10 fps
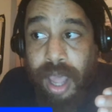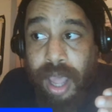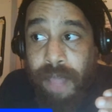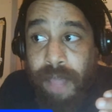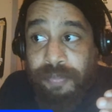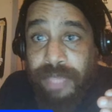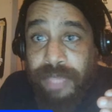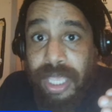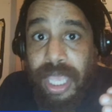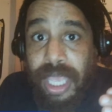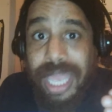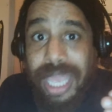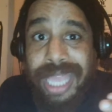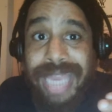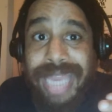Um,
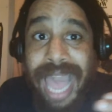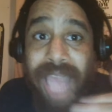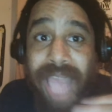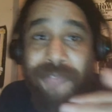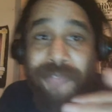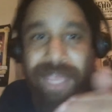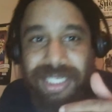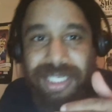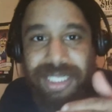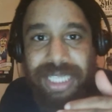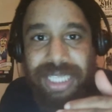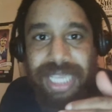and eventually